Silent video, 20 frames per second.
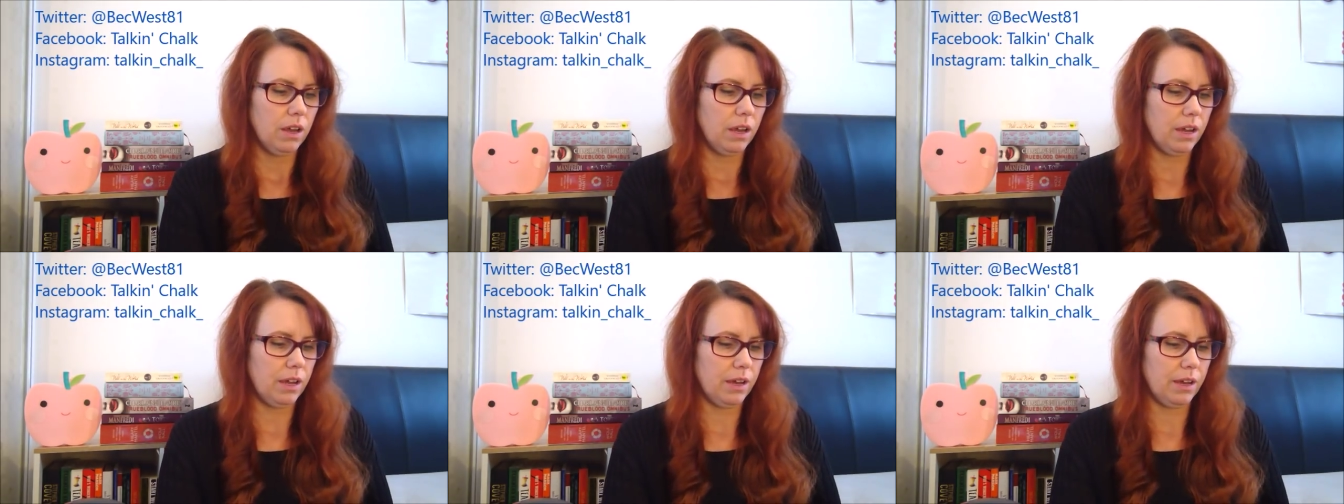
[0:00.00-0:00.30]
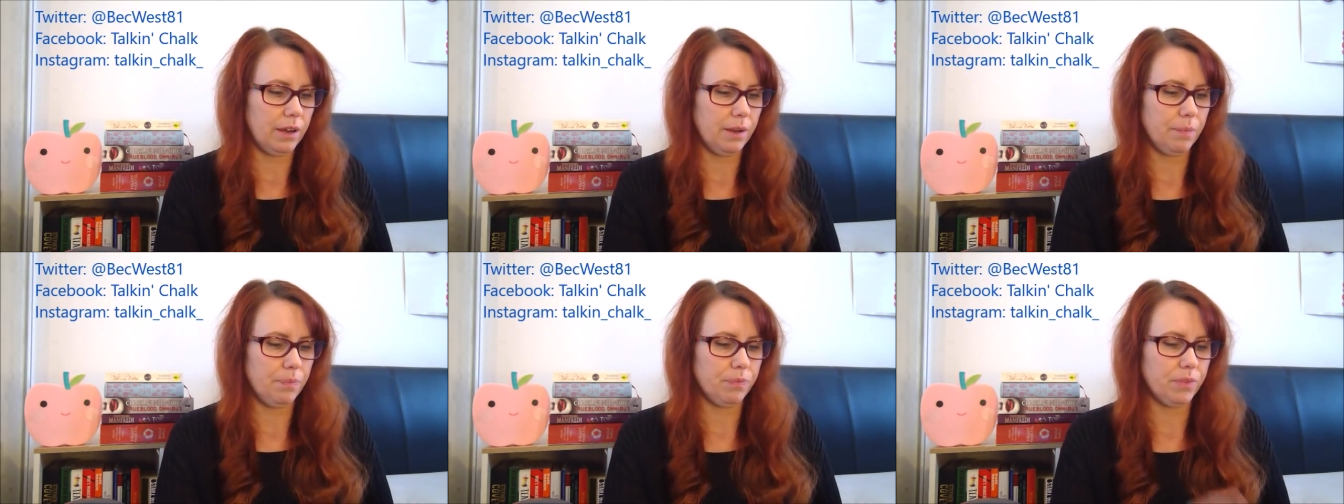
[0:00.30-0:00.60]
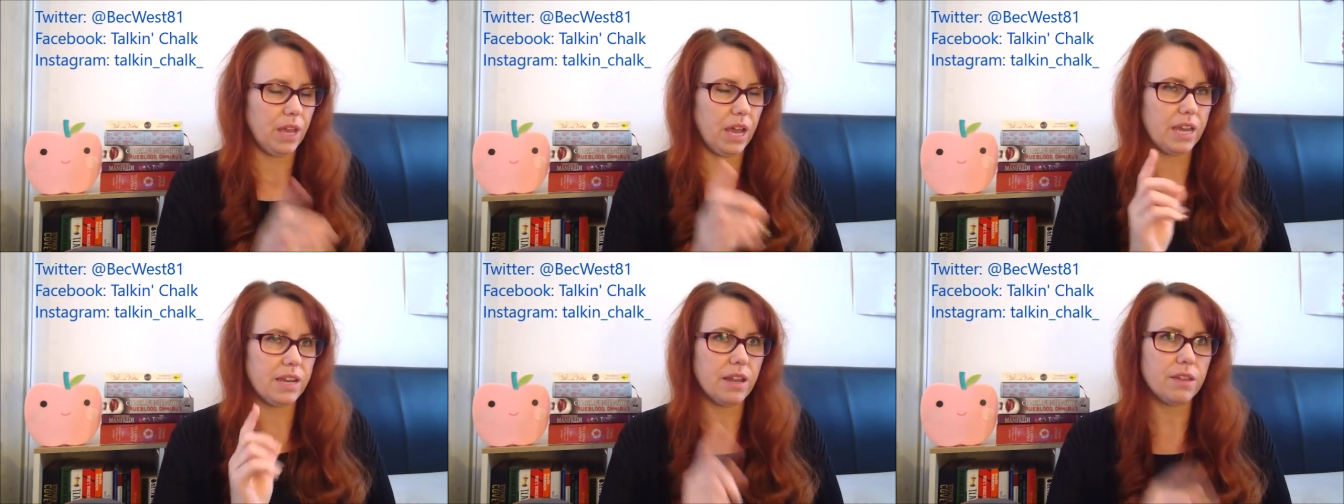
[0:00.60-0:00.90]

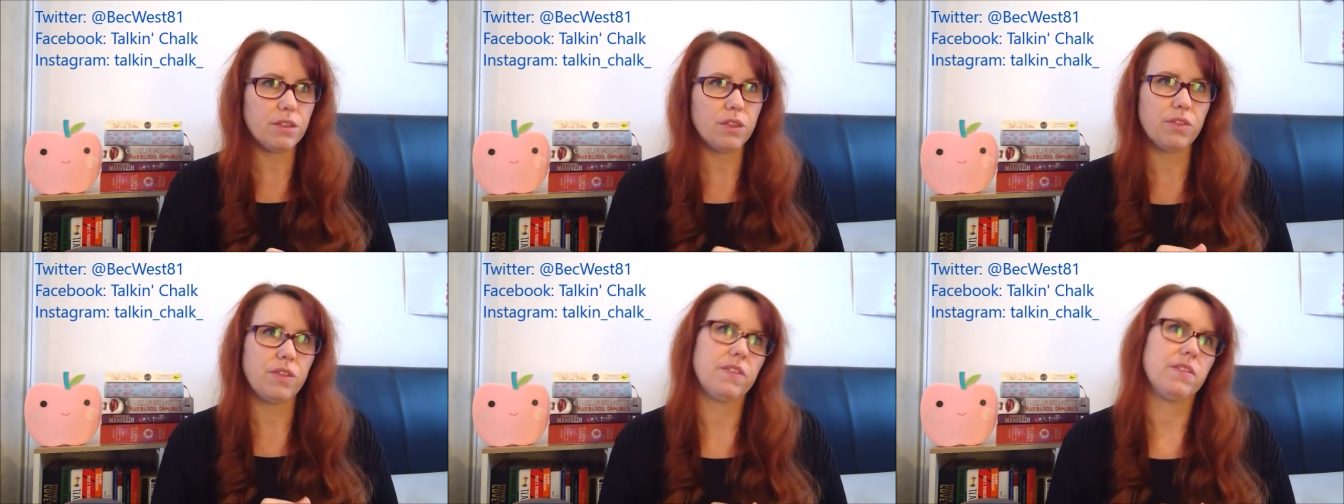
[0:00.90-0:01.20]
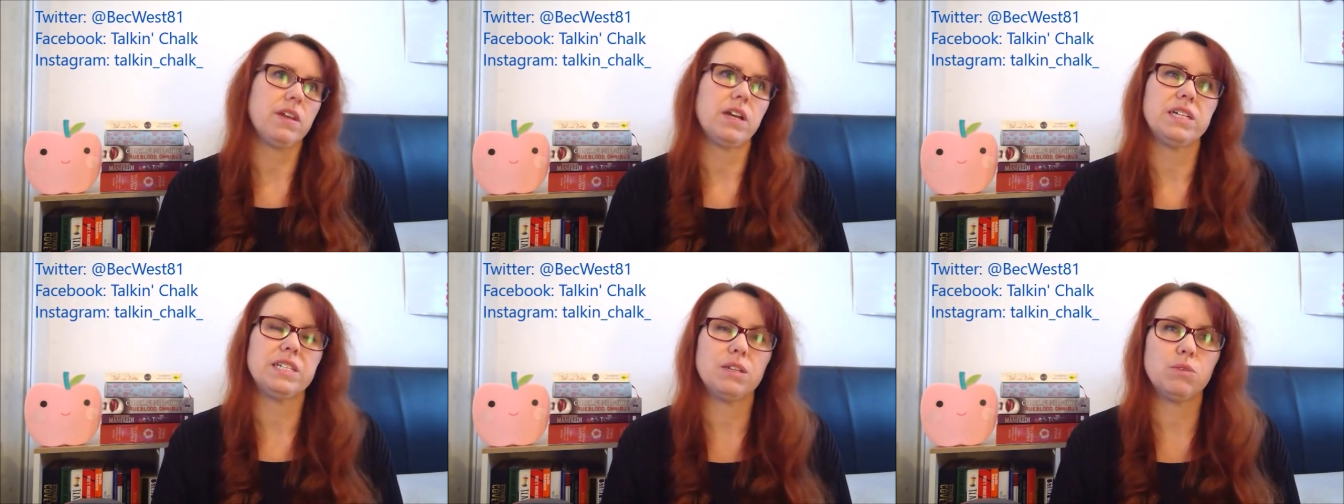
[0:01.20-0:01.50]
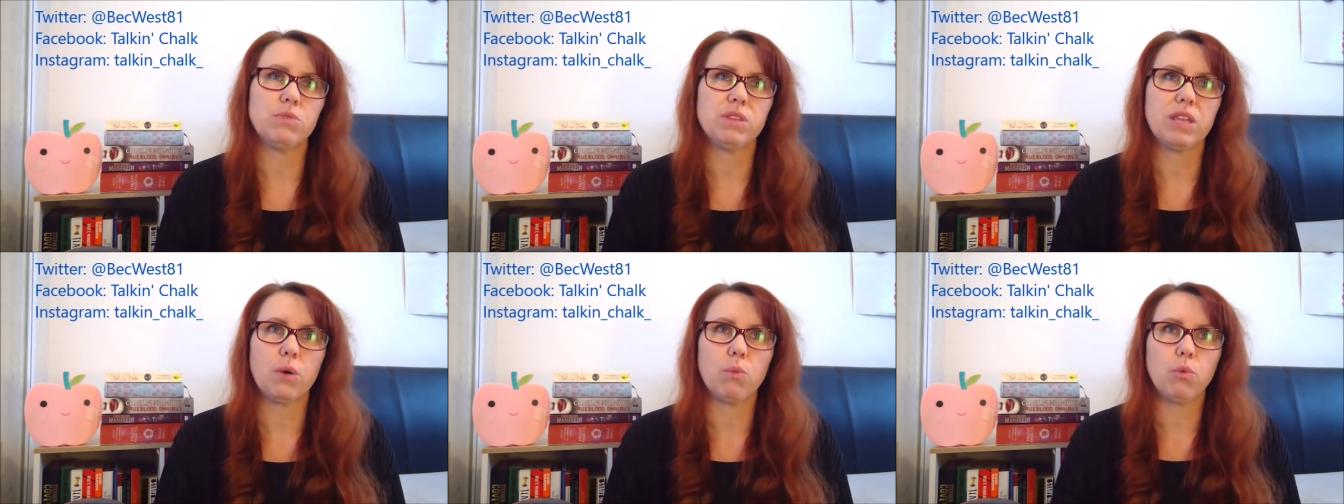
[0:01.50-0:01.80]
Another thing that I
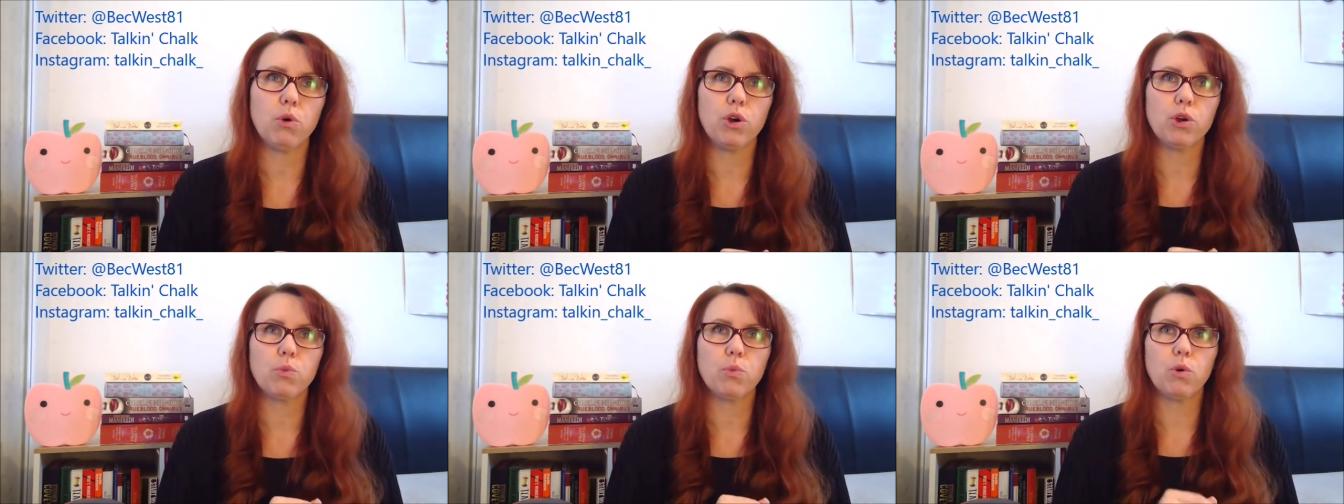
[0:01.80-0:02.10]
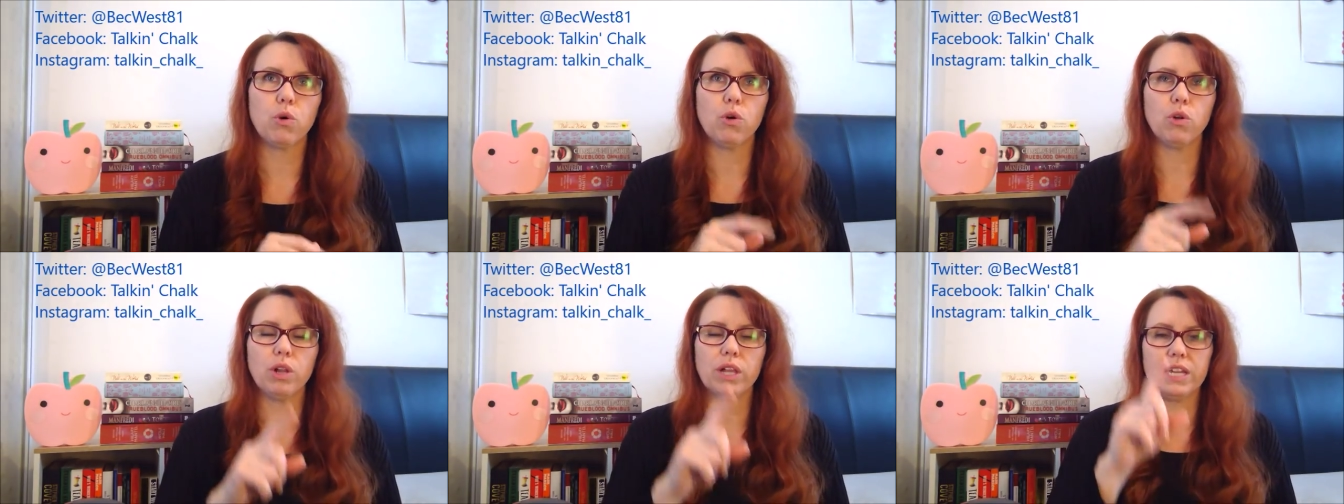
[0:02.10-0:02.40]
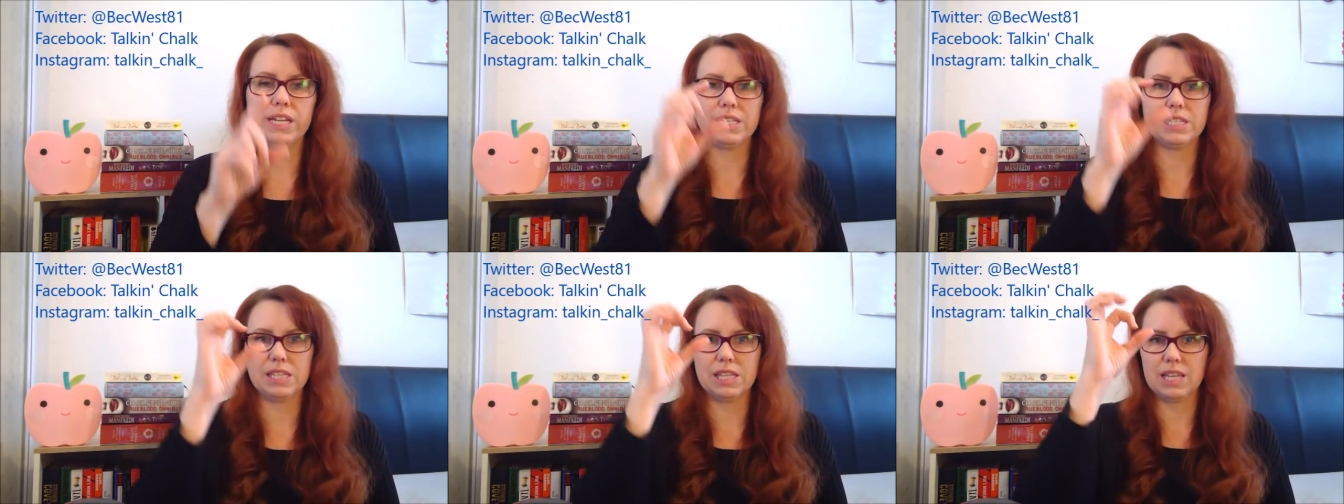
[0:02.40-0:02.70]
did with that word wall
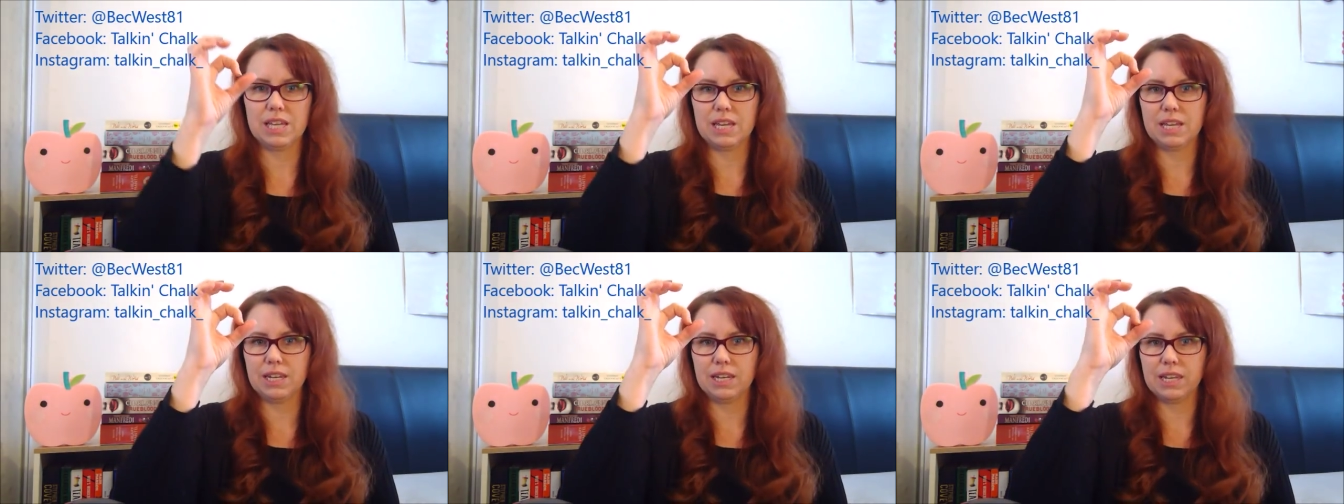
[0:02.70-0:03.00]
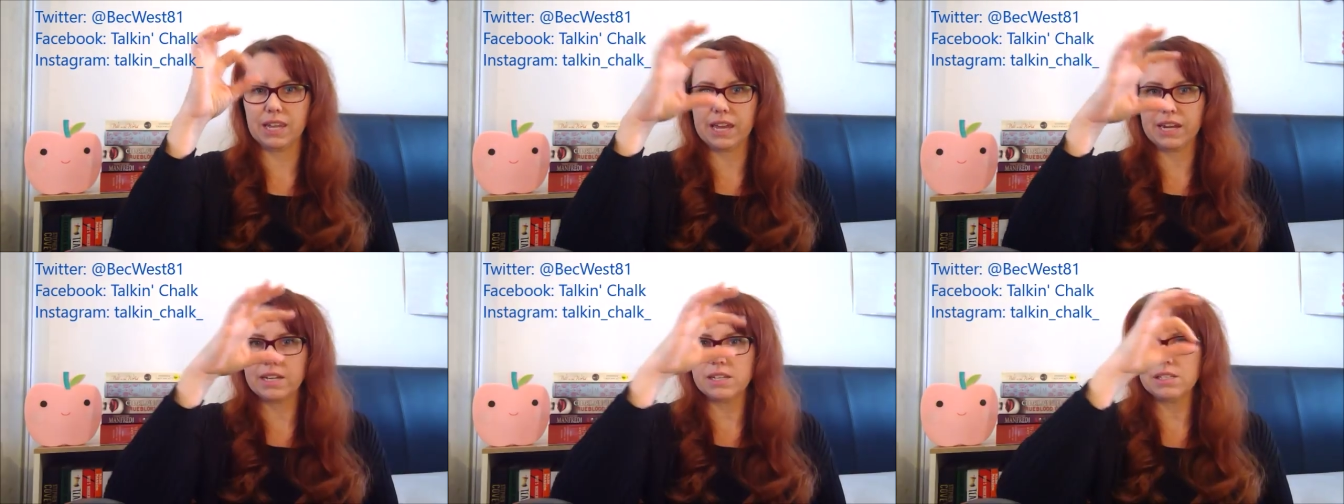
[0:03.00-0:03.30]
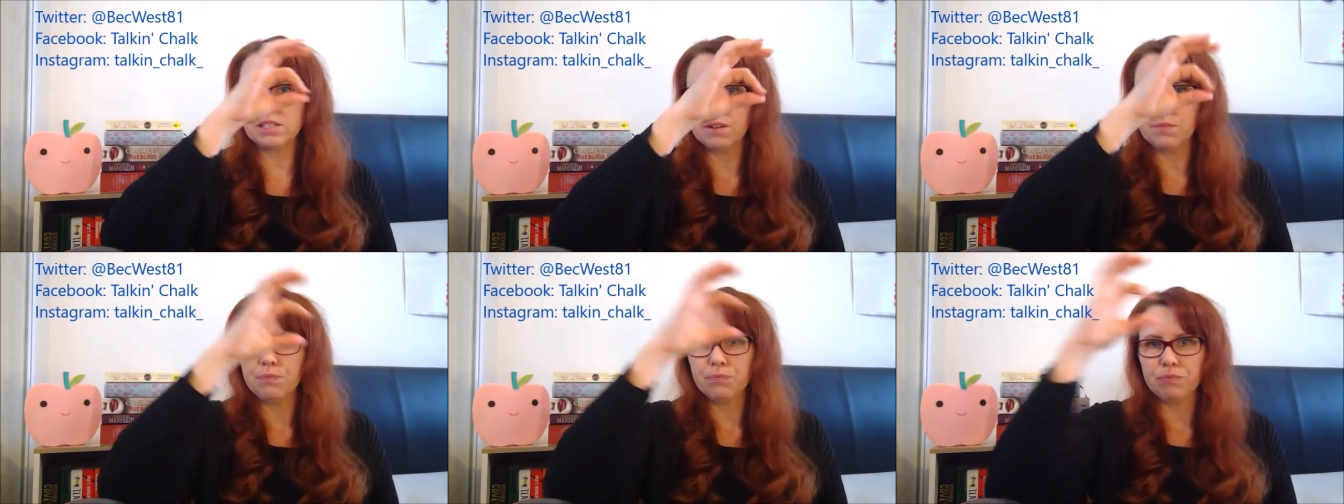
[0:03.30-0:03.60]
is the letters